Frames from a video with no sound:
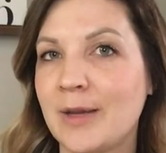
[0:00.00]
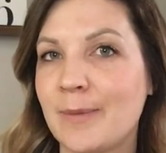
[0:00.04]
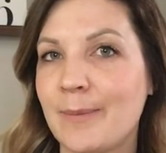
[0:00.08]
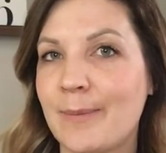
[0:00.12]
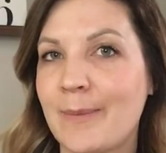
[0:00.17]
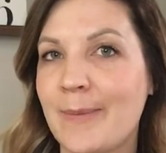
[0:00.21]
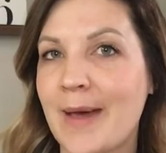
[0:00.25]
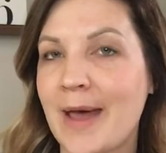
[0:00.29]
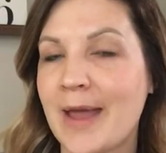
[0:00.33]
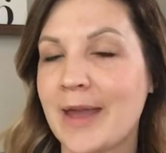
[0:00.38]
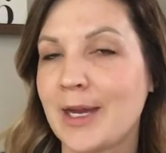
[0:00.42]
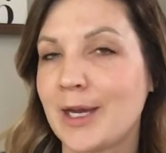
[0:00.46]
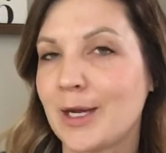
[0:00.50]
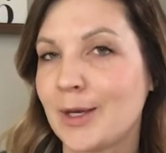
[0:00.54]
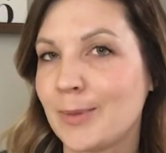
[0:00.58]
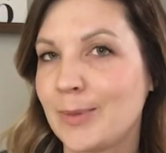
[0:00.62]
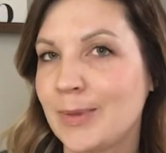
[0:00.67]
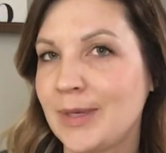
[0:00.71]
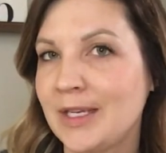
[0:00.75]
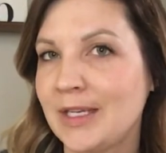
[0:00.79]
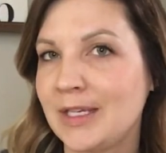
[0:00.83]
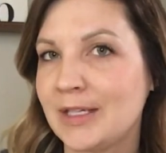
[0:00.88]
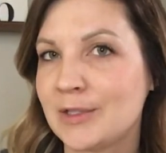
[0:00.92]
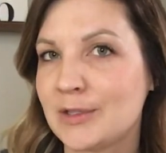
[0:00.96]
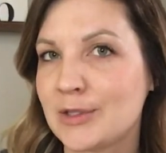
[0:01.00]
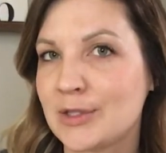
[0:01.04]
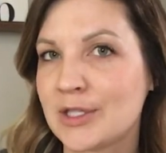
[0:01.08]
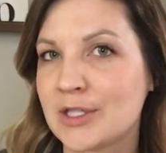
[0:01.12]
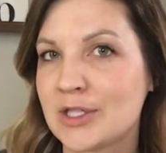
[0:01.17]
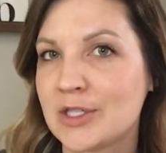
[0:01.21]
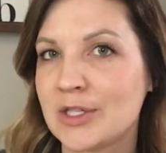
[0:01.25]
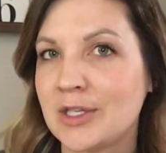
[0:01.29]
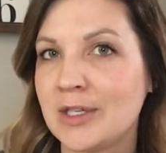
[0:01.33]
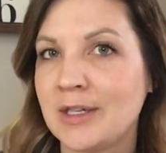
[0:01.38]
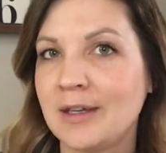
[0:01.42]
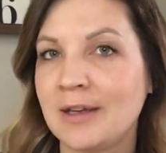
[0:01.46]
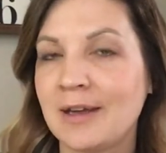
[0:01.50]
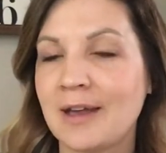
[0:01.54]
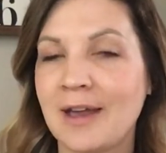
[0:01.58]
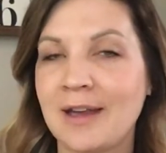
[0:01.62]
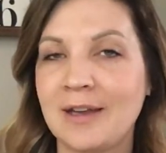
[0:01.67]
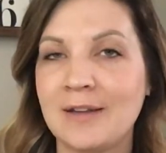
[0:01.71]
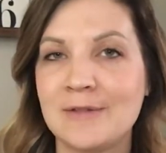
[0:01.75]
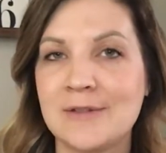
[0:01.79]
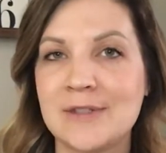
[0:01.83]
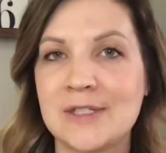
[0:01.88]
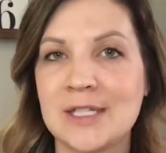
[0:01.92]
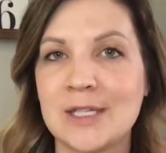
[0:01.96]
it by your pediatrician and
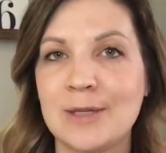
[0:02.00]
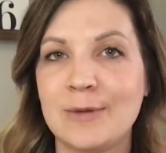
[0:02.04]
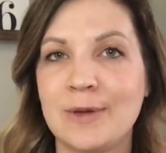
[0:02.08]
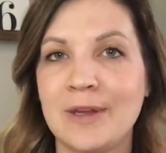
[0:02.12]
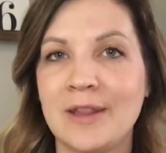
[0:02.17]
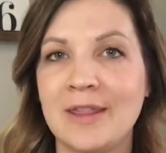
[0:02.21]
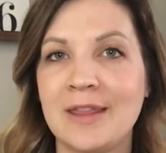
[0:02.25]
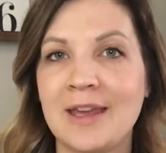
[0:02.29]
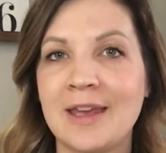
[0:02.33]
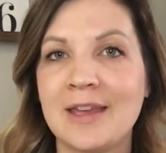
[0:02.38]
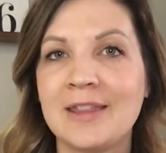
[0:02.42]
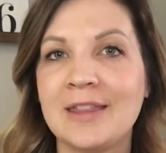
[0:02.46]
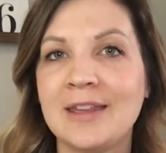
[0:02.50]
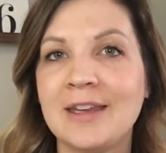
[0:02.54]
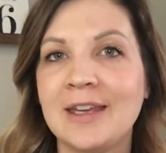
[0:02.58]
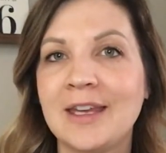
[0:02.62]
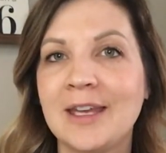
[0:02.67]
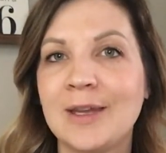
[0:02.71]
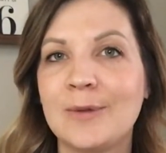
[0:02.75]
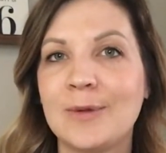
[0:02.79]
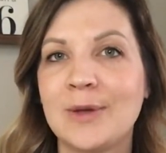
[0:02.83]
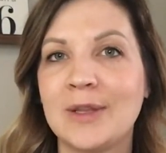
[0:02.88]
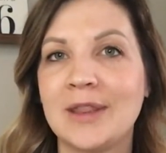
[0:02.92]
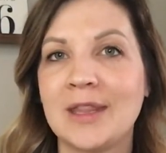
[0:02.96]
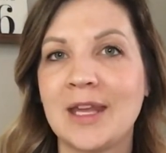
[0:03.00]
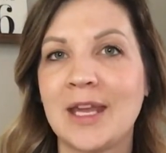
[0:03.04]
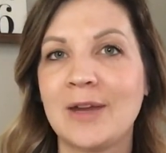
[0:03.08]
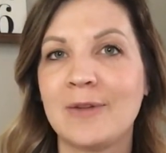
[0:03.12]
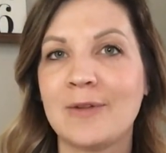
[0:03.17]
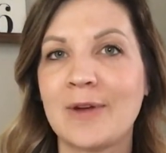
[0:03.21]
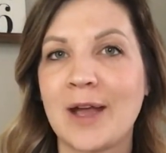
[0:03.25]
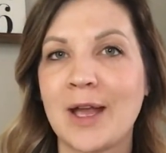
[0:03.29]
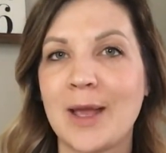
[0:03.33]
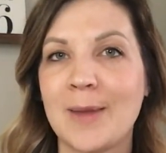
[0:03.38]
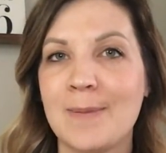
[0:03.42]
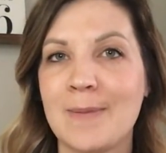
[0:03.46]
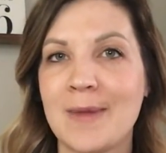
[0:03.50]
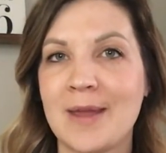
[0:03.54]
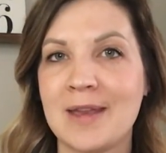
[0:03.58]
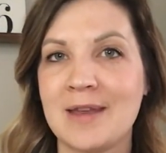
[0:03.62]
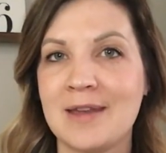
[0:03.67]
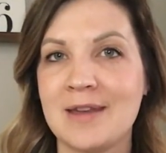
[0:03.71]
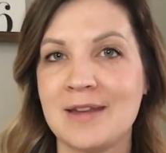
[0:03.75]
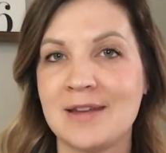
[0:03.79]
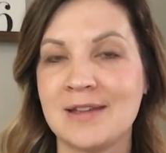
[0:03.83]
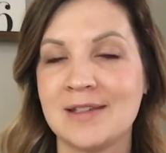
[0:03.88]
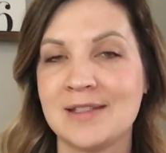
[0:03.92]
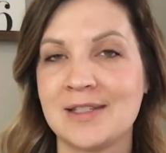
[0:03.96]
kind of see what they think and what they
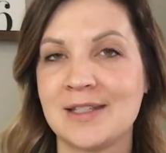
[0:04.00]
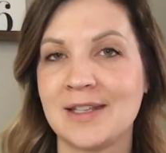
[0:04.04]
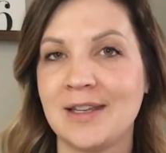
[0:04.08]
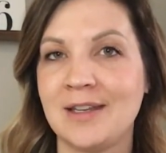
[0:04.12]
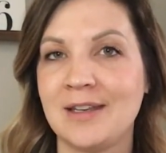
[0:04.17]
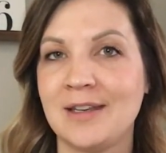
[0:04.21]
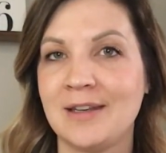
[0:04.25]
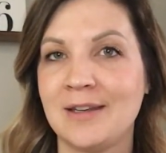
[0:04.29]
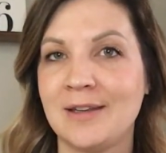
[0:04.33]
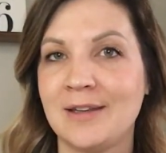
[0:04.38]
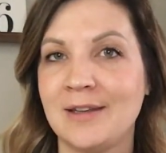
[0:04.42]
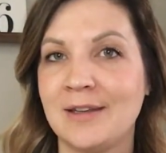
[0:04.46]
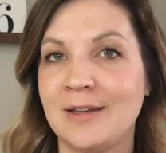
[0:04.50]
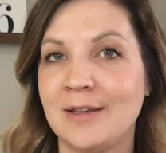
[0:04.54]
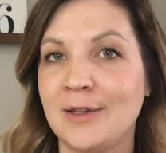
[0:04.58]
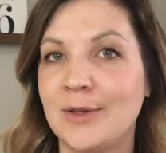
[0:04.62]
recommend is in